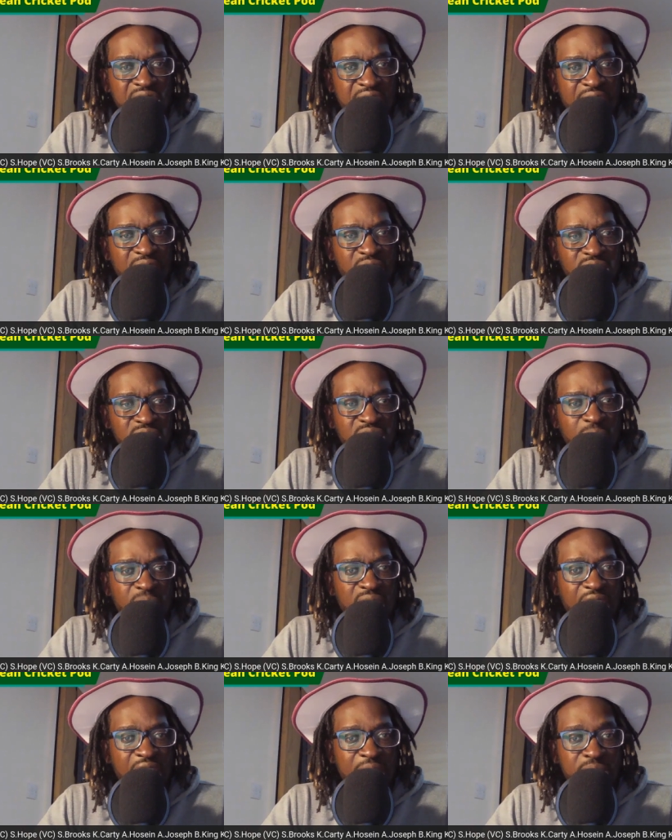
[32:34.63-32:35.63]
in because some of
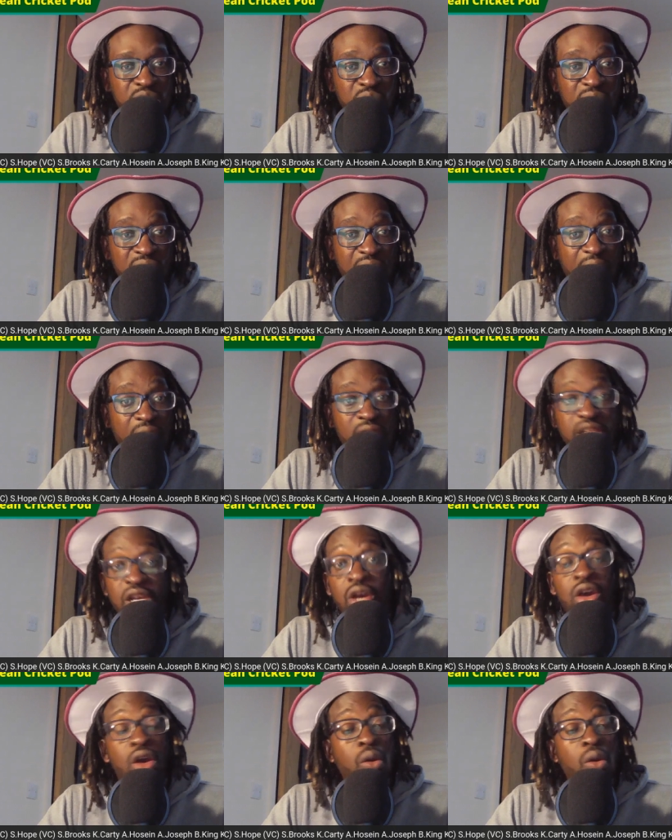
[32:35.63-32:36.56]
the games are in Guyana.